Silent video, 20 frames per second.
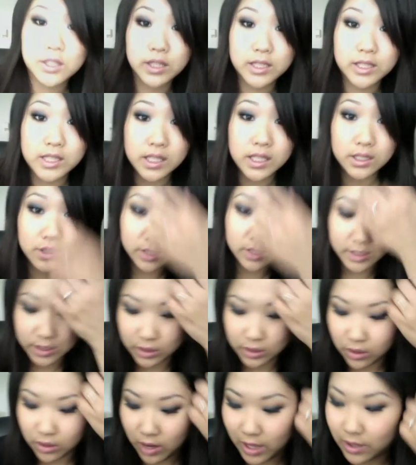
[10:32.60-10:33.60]
etc.
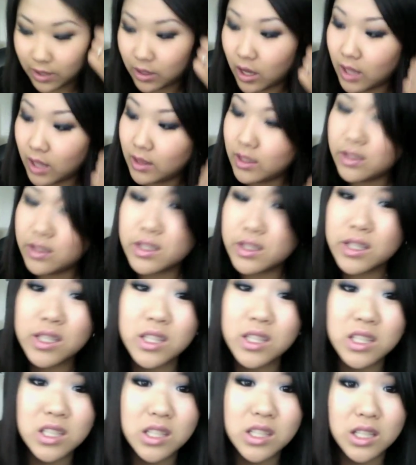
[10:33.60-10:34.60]
So I thought this is
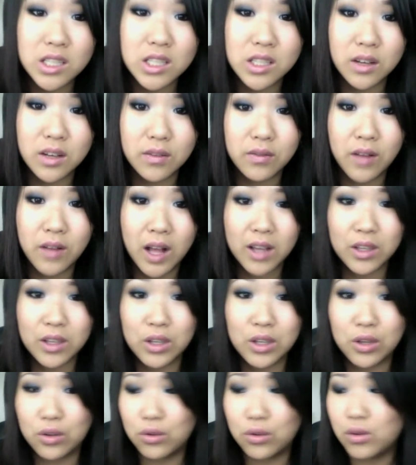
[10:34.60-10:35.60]
such a
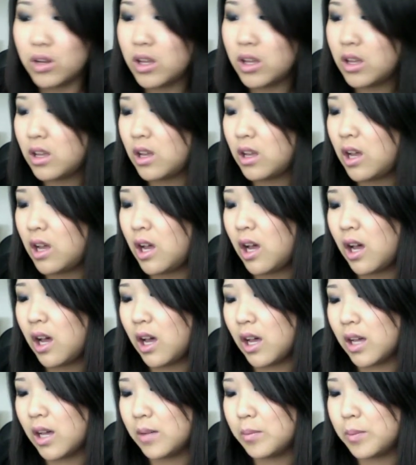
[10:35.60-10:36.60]
value
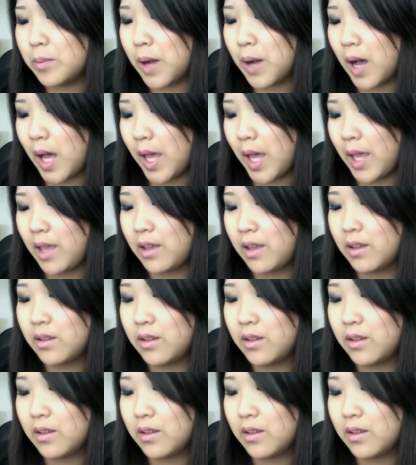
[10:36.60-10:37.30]
buy.